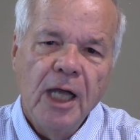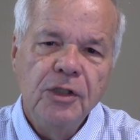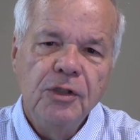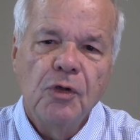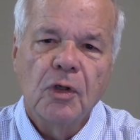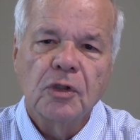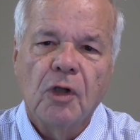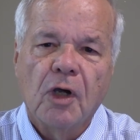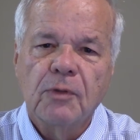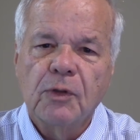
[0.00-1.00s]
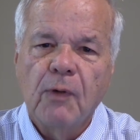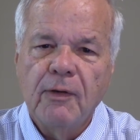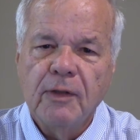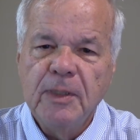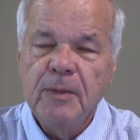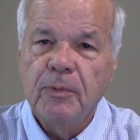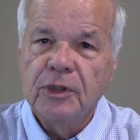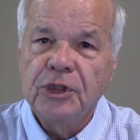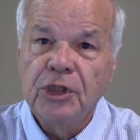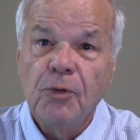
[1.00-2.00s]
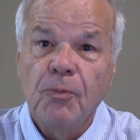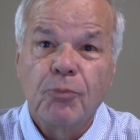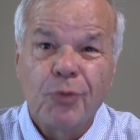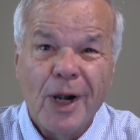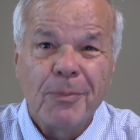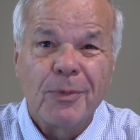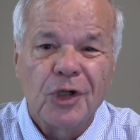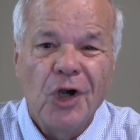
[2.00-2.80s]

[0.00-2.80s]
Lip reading: a New York law requiring people to show proper